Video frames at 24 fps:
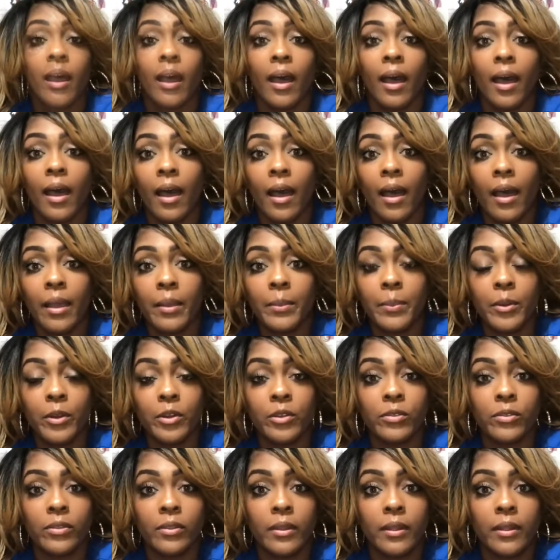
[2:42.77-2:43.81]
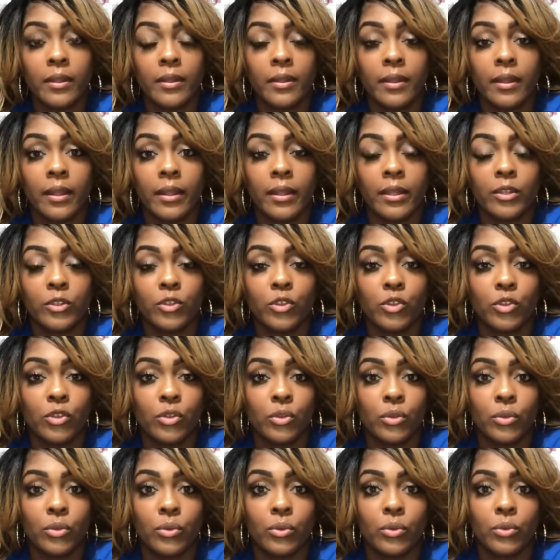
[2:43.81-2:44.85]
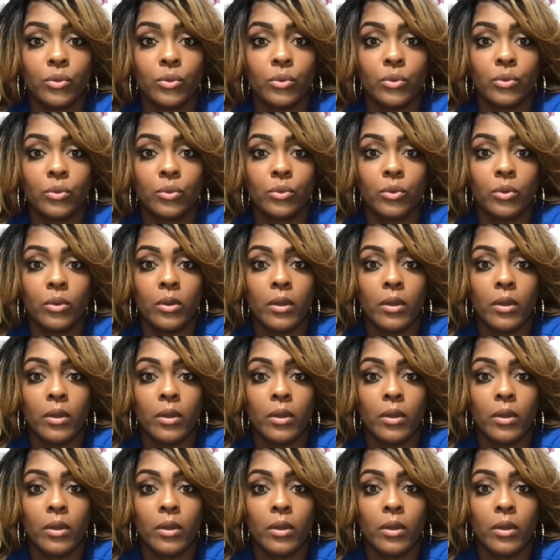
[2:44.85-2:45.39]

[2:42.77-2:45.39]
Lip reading: I personally like to